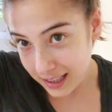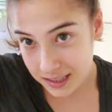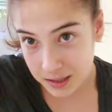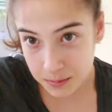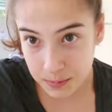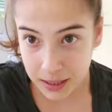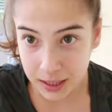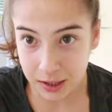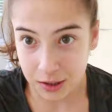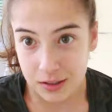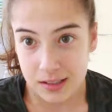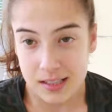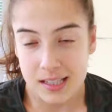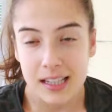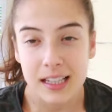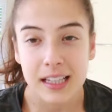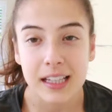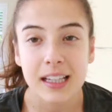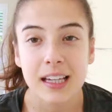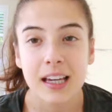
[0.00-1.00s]
it to make it look
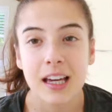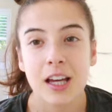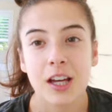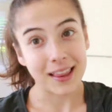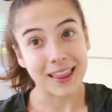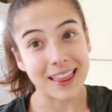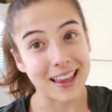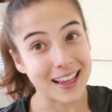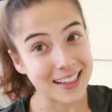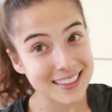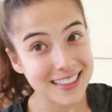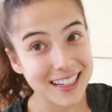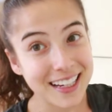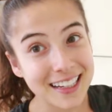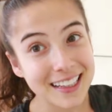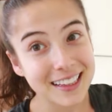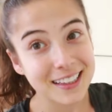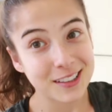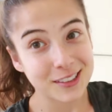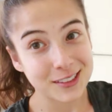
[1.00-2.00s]
sleek. Let's
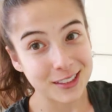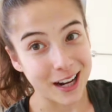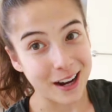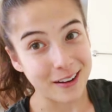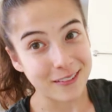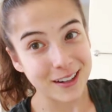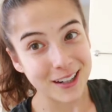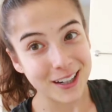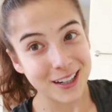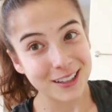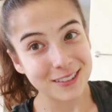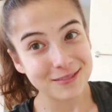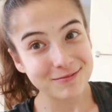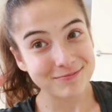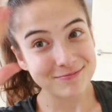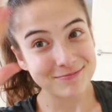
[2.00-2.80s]
get in the shower.